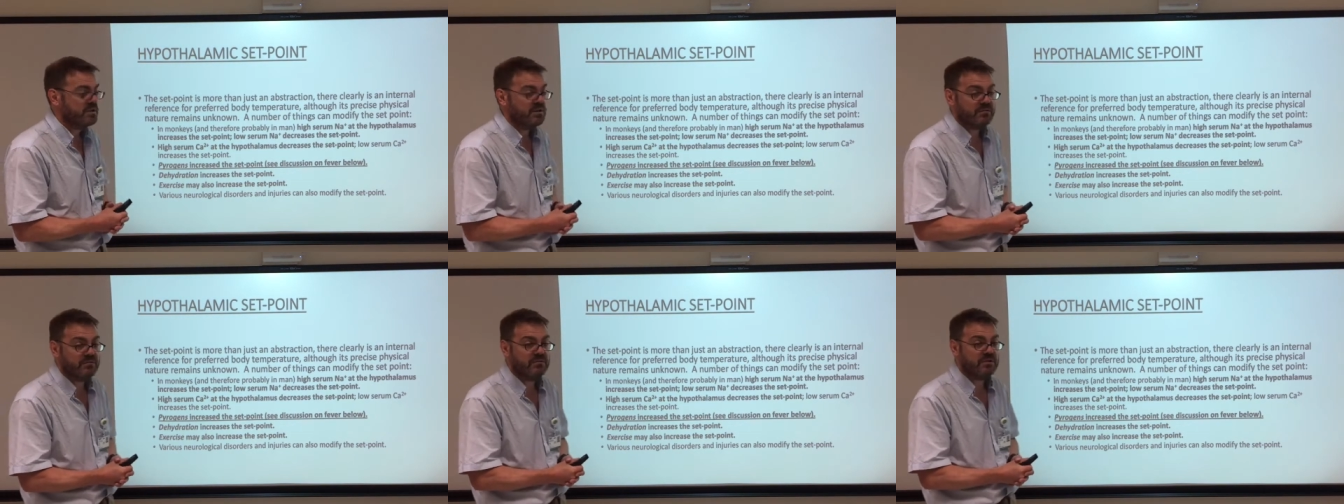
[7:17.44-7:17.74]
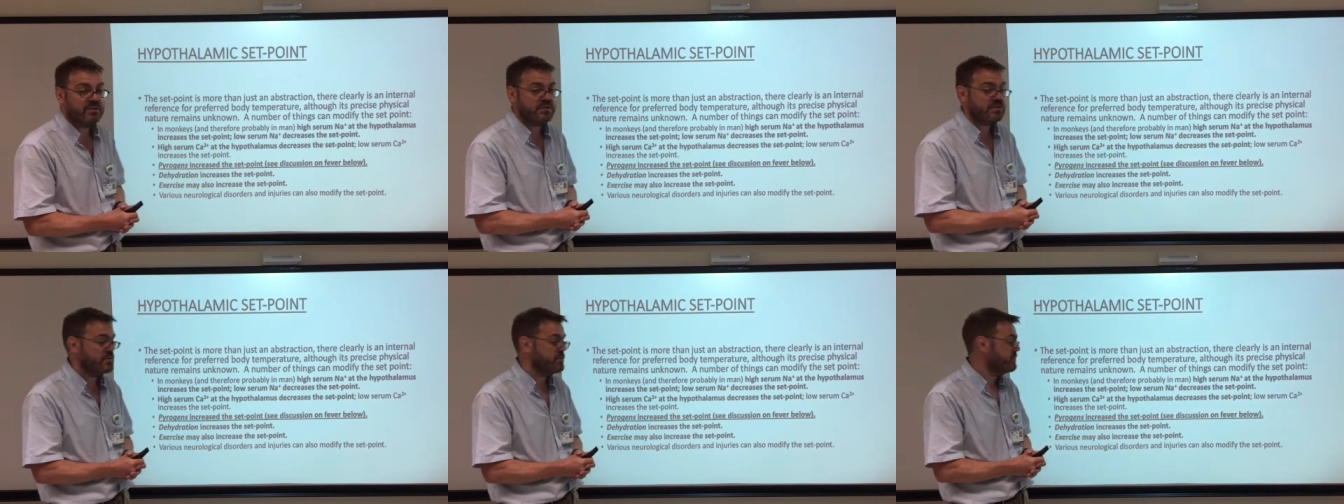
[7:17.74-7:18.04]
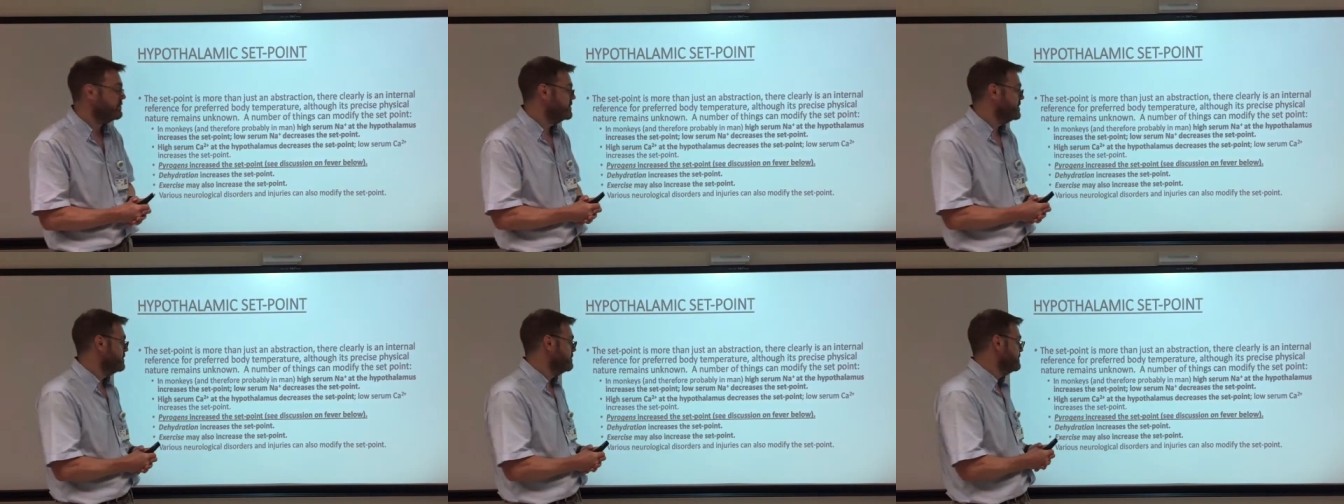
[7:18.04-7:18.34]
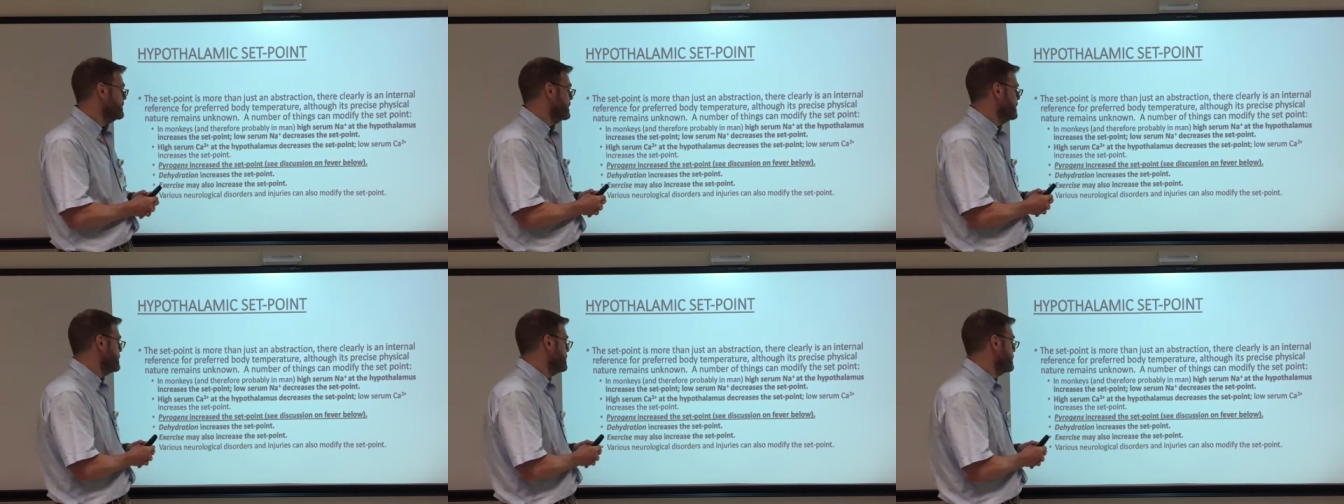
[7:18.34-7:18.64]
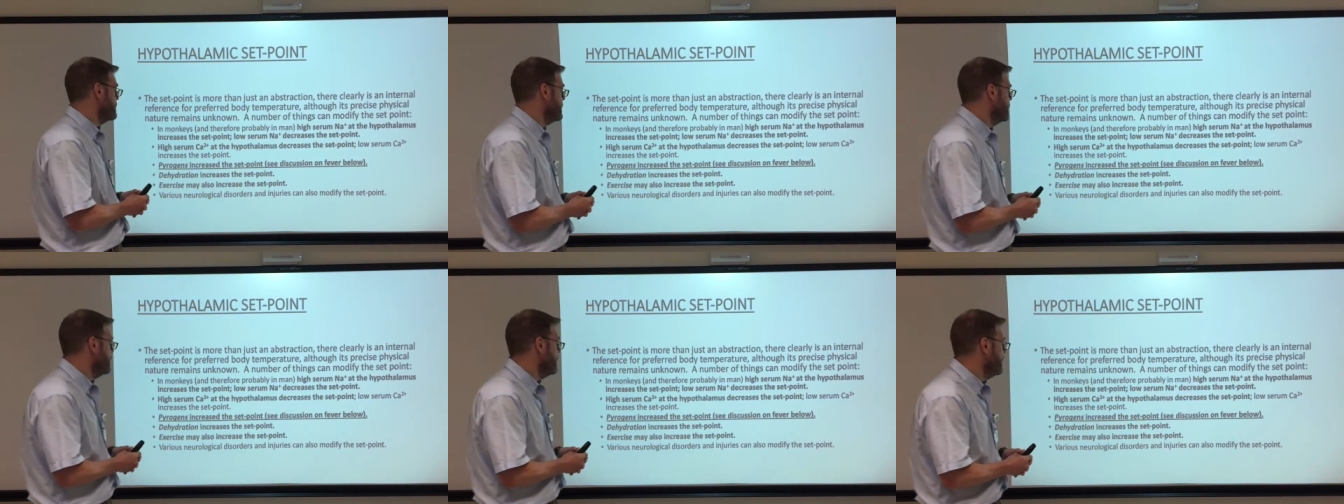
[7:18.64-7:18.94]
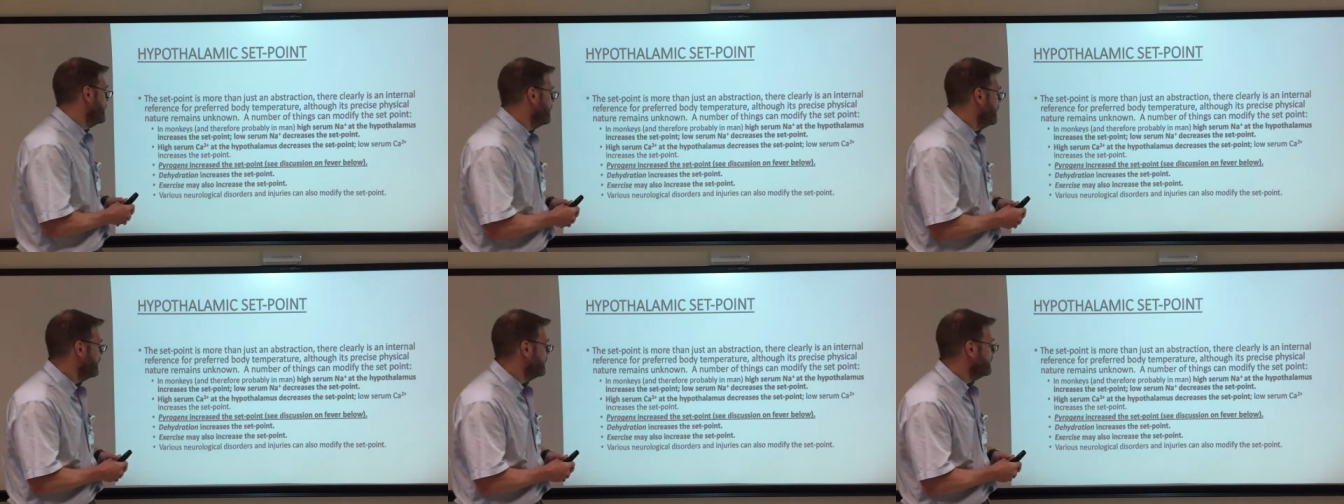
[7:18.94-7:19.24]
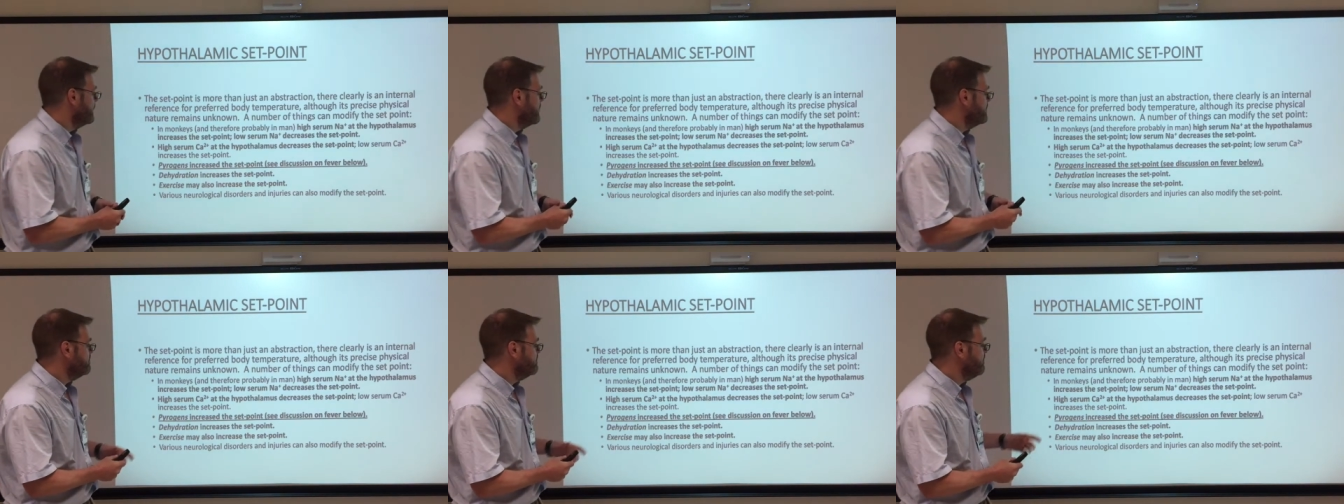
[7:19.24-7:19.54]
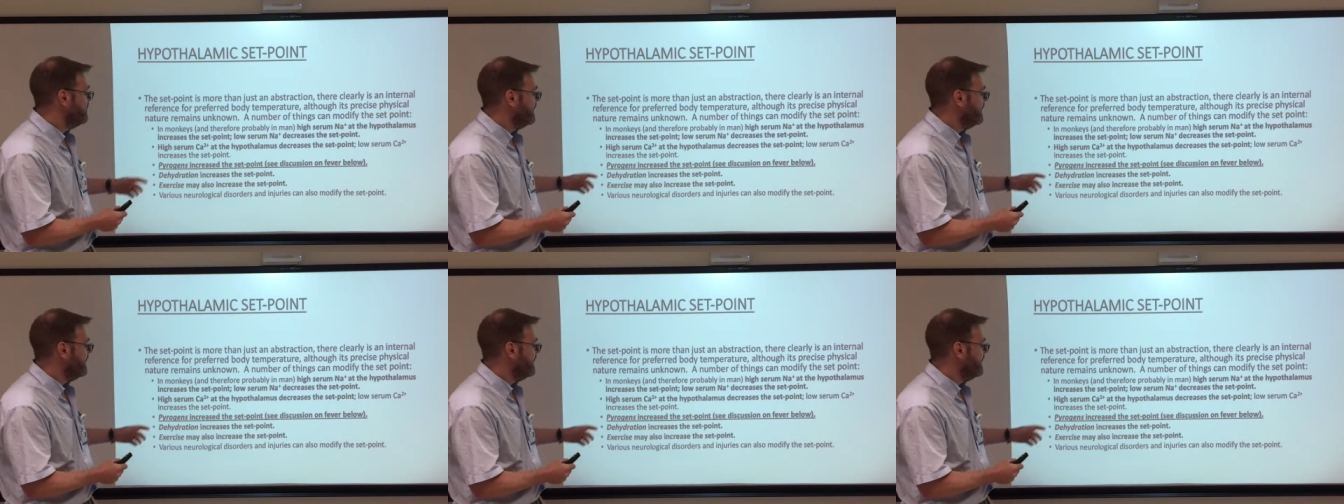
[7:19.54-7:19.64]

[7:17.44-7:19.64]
of what sodium does. And then